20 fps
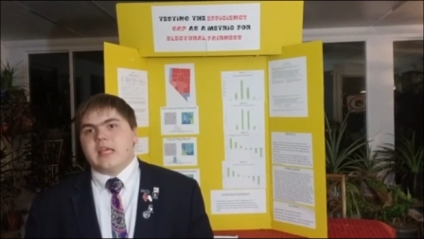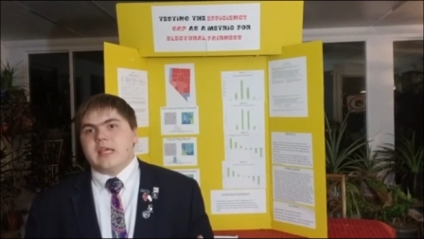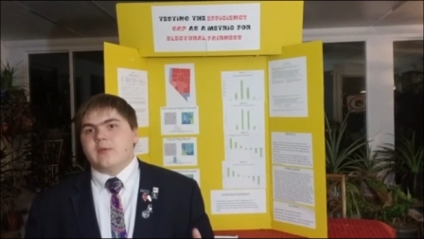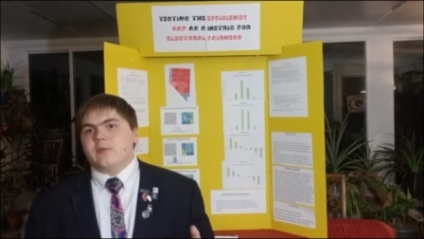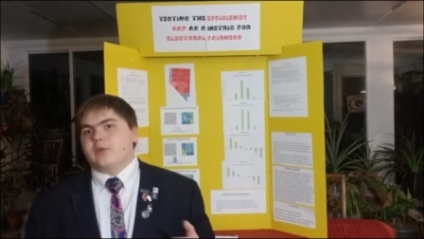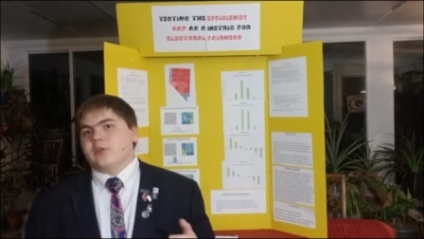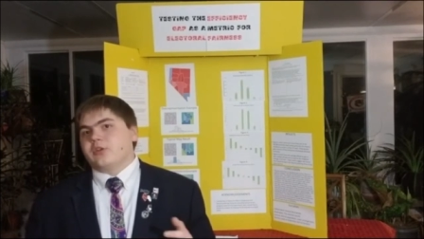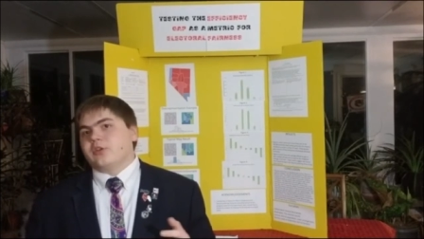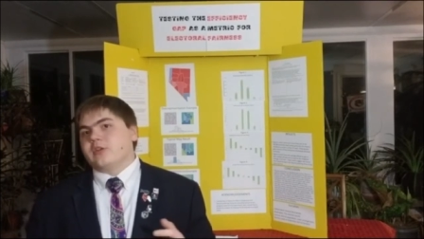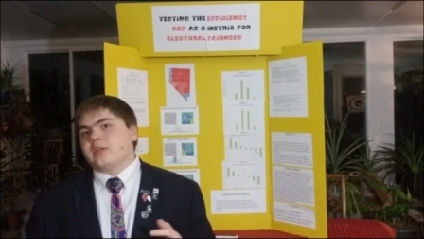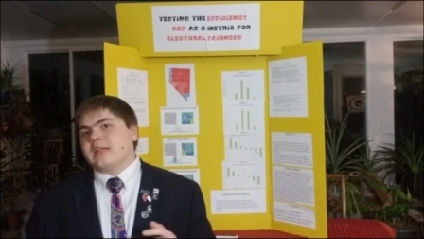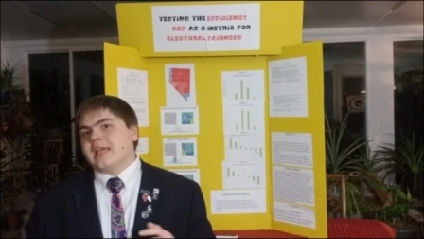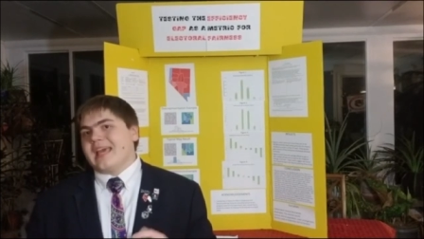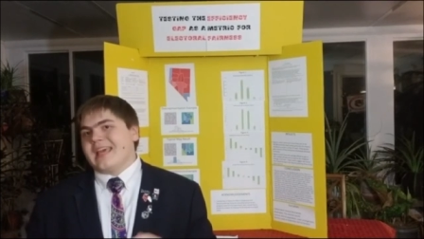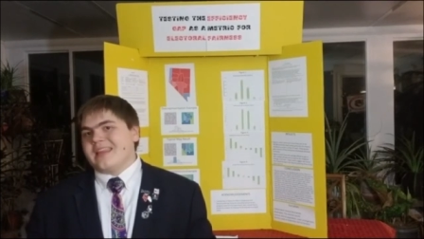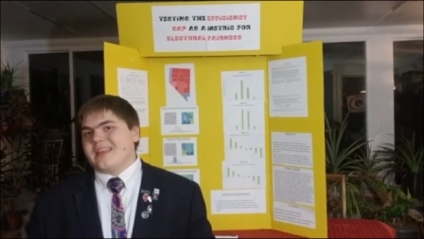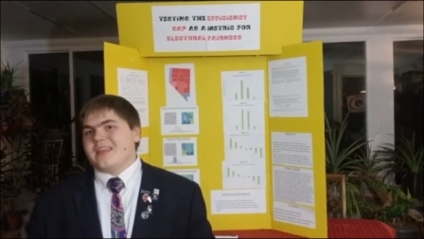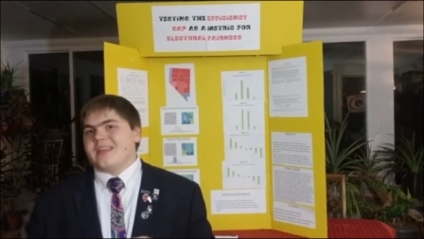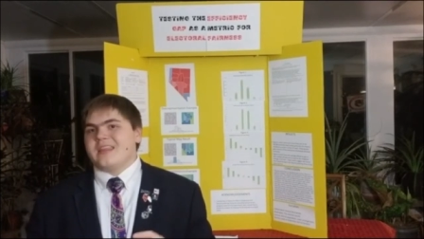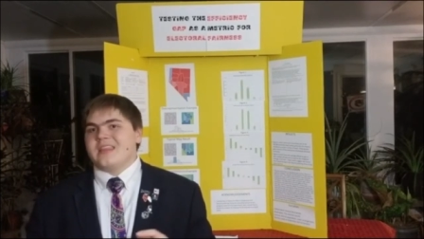it would
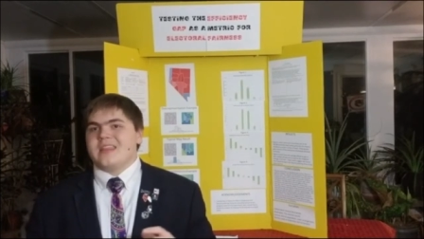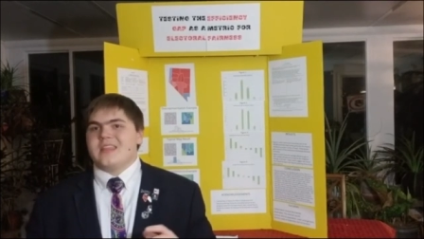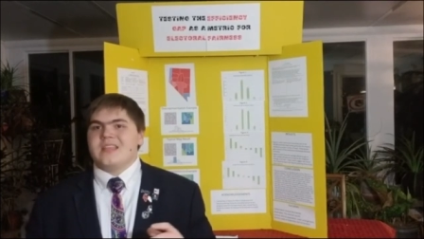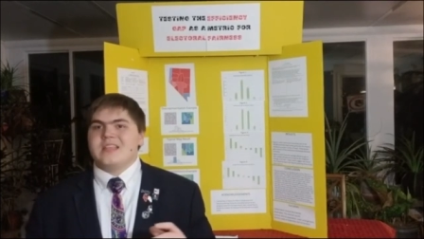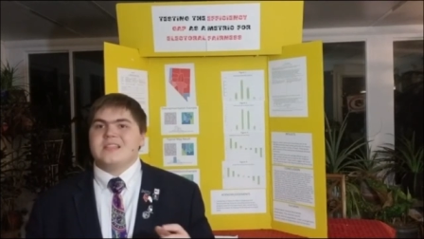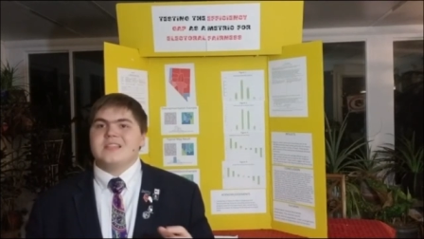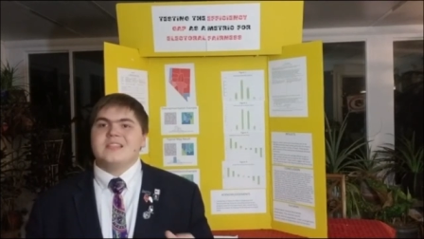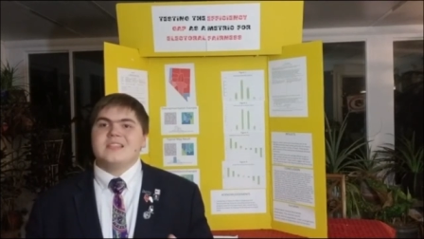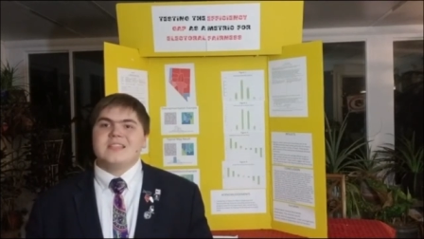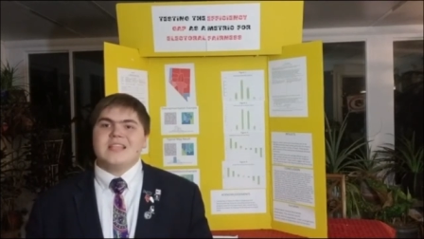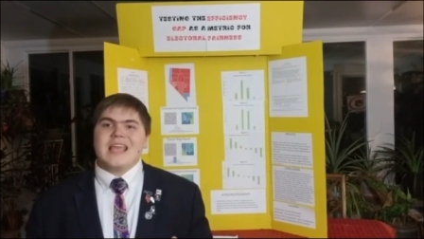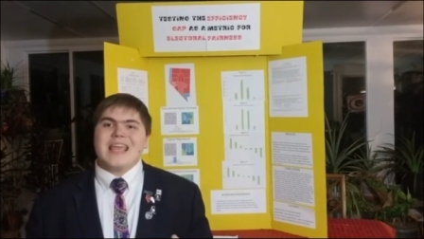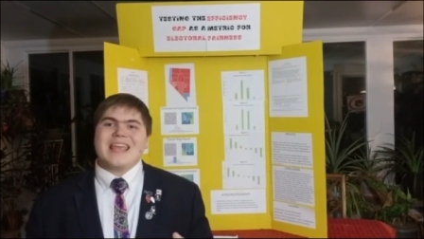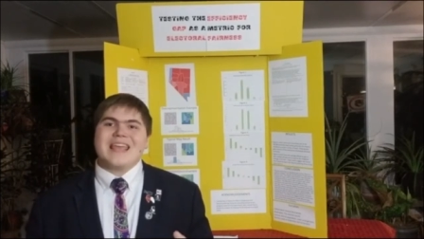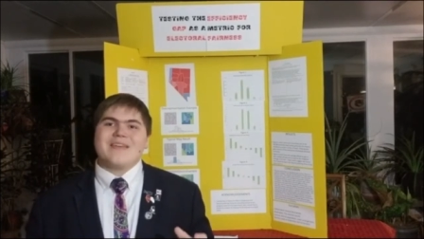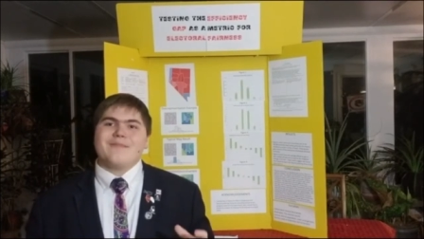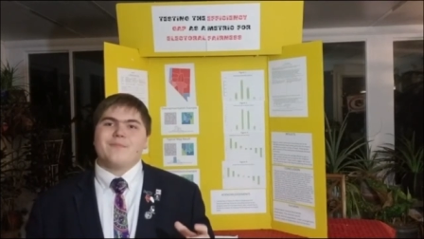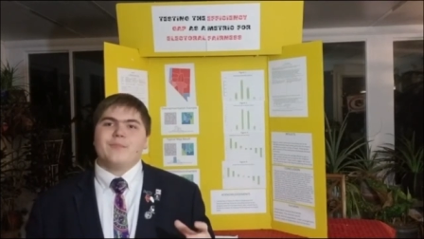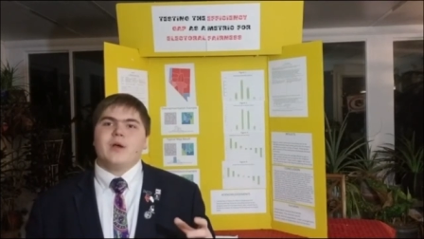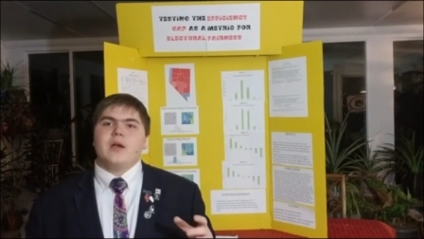get the
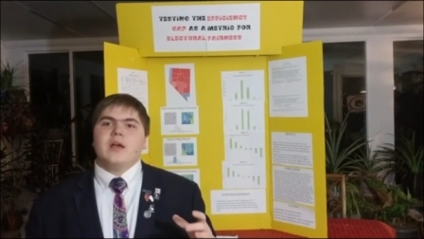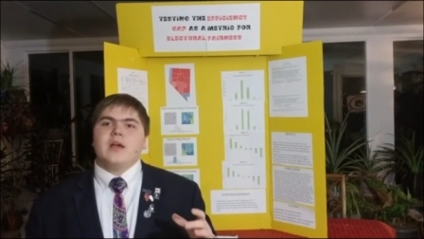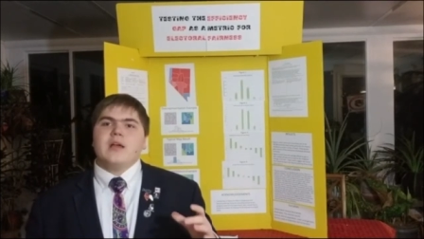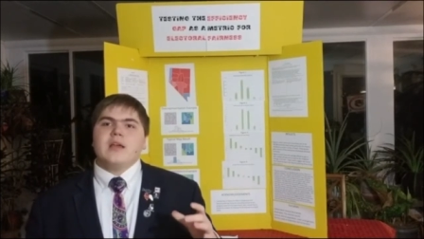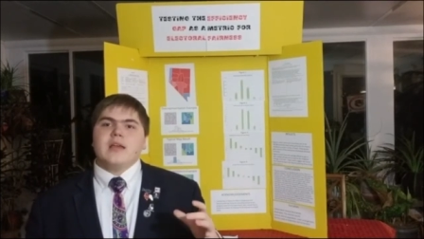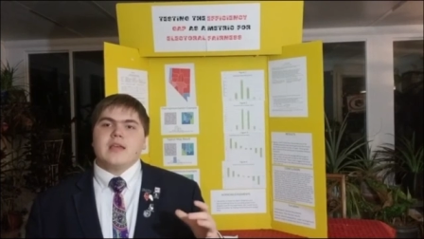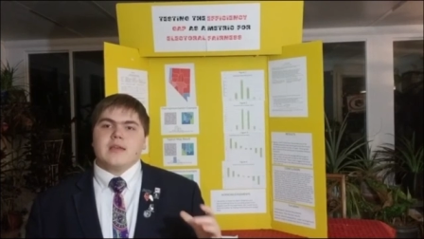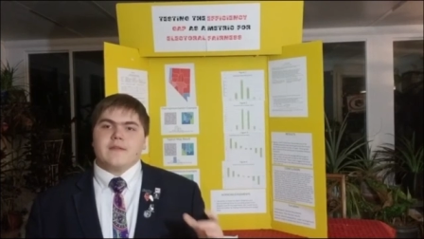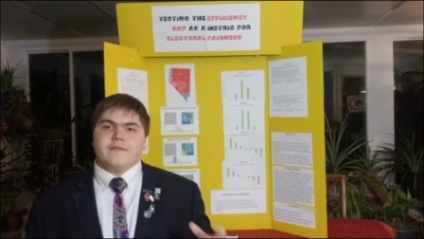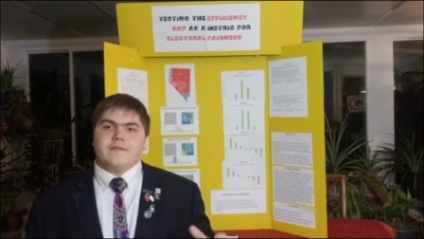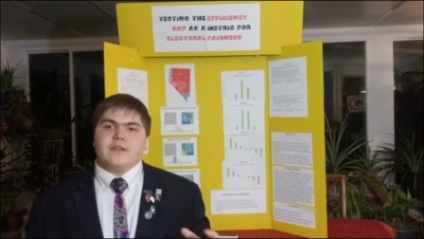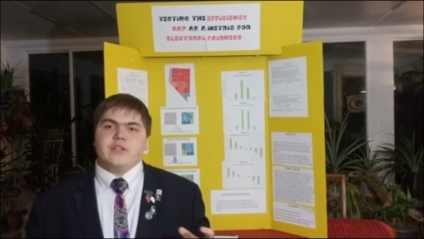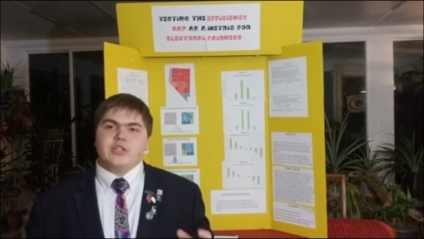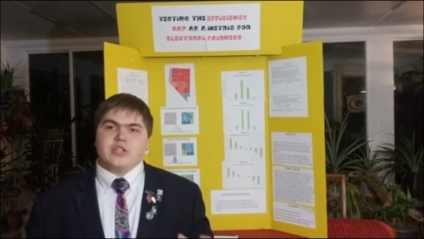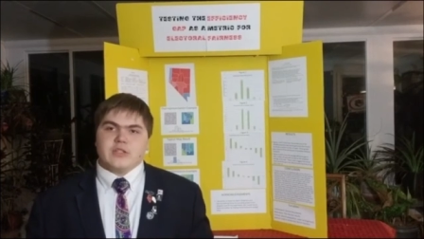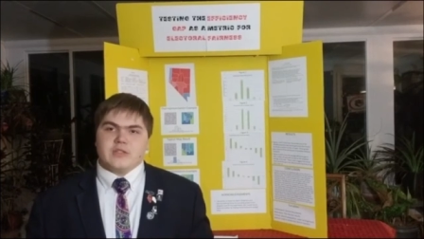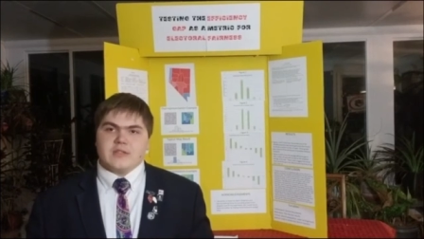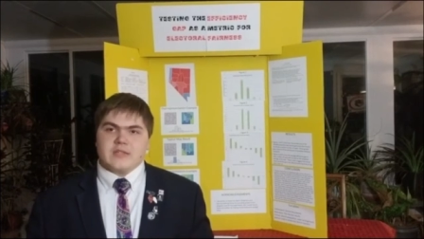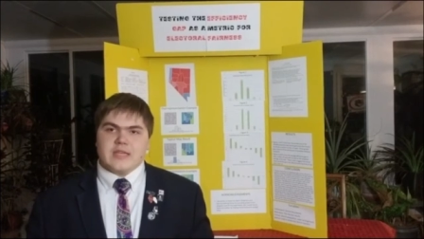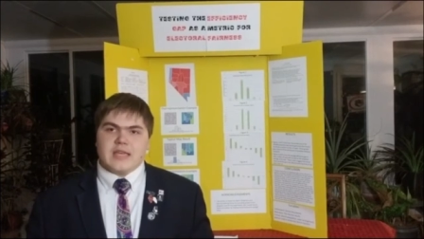same
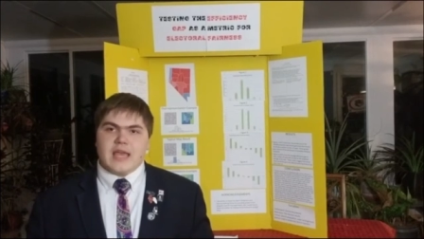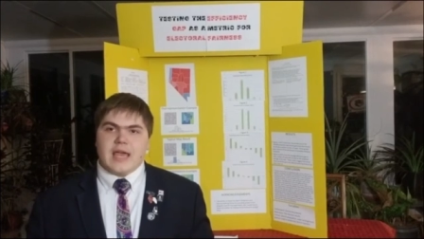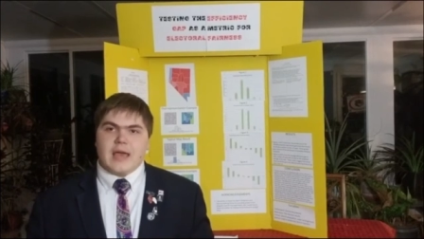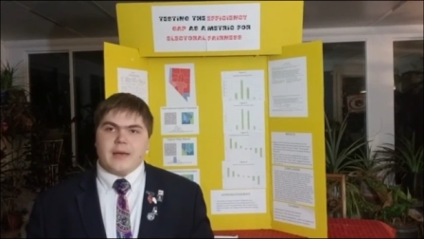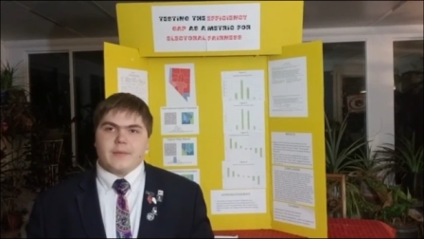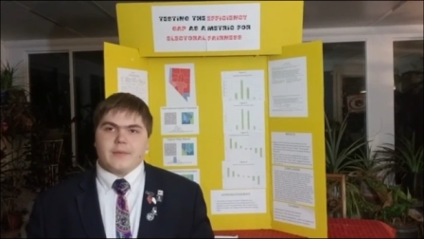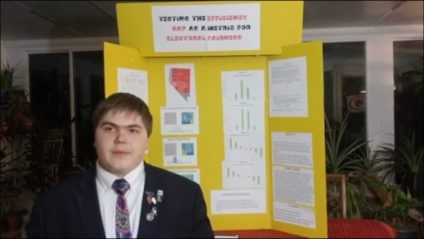efficiency gap.